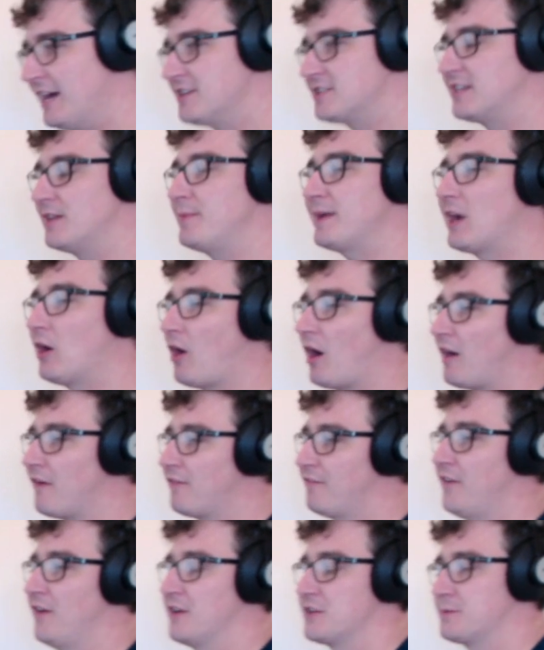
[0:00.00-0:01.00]
So then we got our
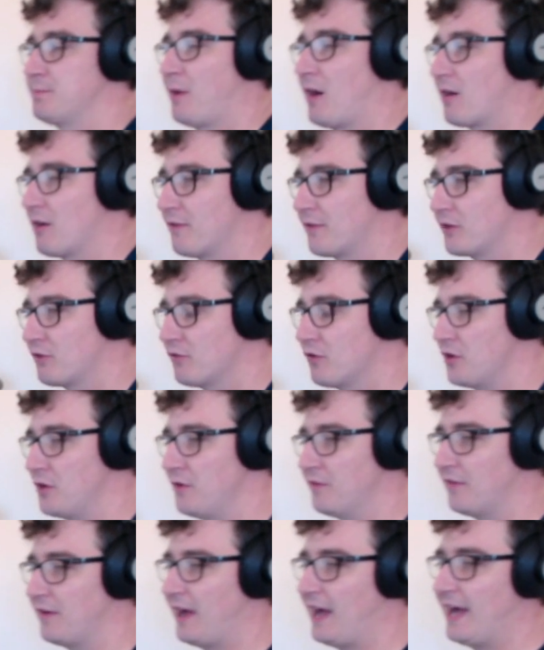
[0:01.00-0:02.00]
first bar of
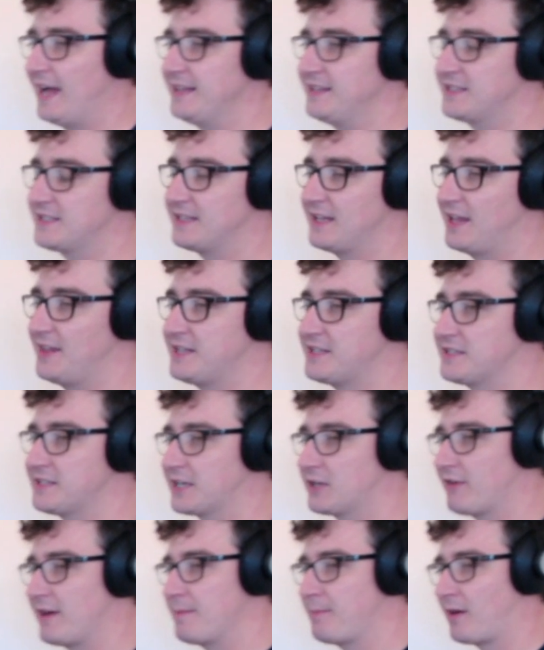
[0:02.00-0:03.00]
groove, and uh, this is a
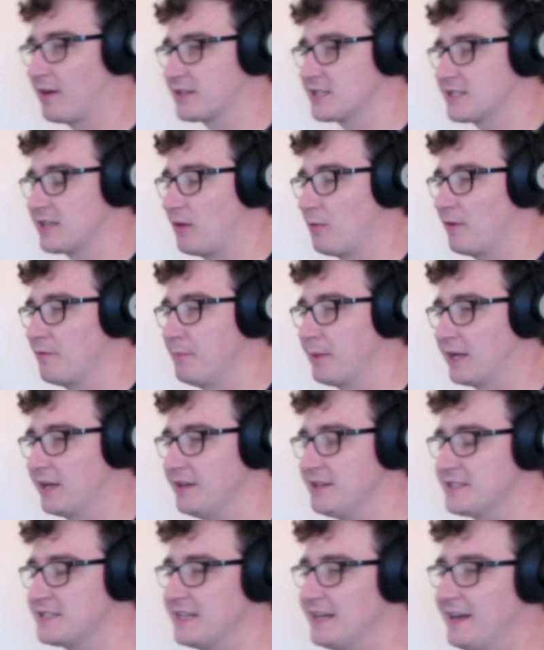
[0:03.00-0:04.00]
great bar to start with
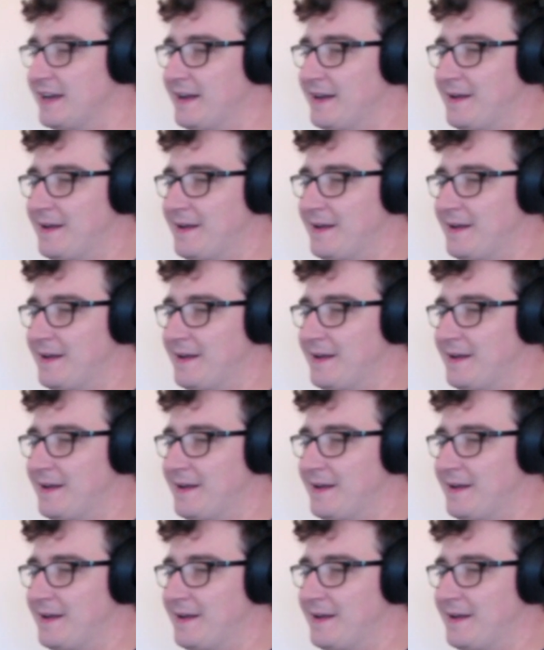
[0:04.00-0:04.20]
because